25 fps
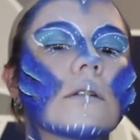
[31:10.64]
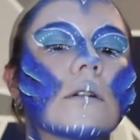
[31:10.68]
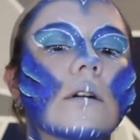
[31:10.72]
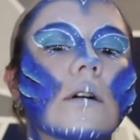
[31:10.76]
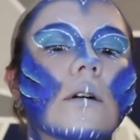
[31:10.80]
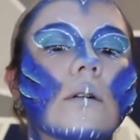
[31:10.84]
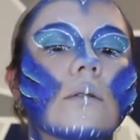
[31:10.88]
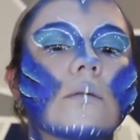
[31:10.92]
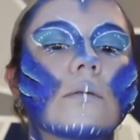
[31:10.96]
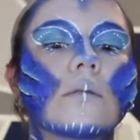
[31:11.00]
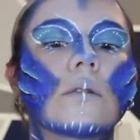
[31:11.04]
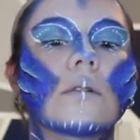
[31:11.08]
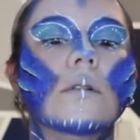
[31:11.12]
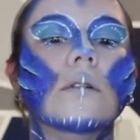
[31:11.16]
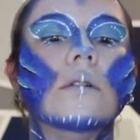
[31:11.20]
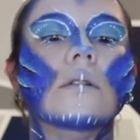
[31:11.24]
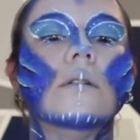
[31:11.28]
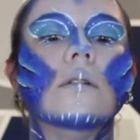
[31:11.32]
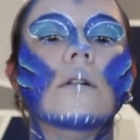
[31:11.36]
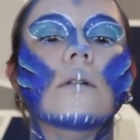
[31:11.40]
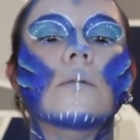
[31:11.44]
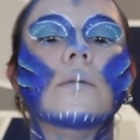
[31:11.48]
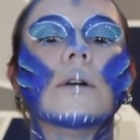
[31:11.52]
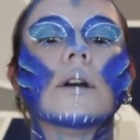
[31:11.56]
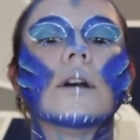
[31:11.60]
Oh.
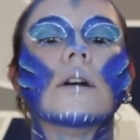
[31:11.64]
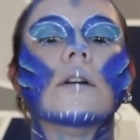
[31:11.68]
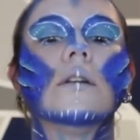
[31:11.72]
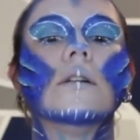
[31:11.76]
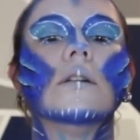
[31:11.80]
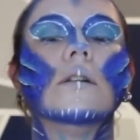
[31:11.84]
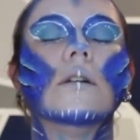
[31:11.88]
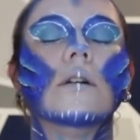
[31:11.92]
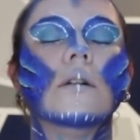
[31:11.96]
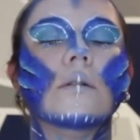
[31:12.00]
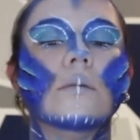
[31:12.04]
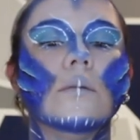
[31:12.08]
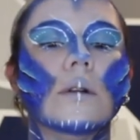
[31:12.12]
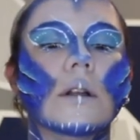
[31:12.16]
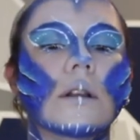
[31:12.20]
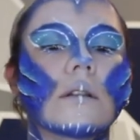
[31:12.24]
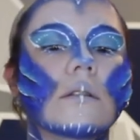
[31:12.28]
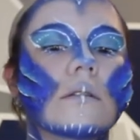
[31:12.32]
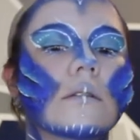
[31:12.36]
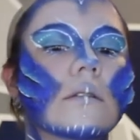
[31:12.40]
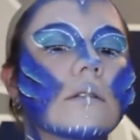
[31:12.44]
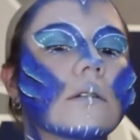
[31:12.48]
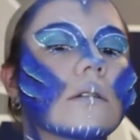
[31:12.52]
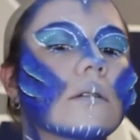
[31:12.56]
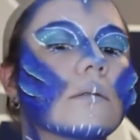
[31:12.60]
Oh my god. Oh well.
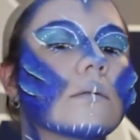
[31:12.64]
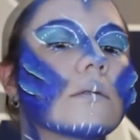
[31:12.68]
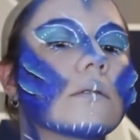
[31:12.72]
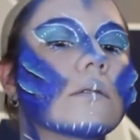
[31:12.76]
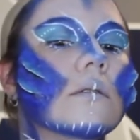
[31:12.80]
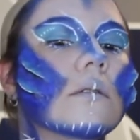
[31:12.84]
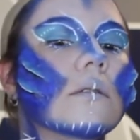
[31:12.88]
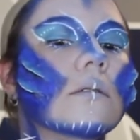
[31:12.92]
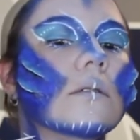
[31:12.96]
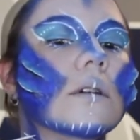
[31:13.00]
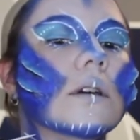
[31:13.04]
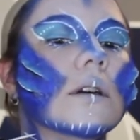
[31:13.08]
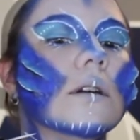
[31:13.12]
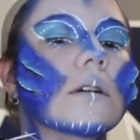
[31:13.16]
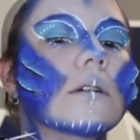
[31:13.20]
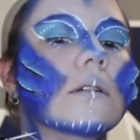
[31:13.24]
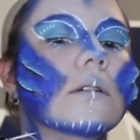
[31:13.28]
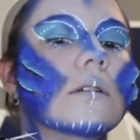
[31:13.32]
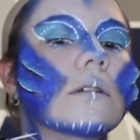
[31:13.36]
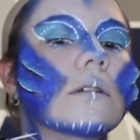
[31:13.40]
Oh, okay.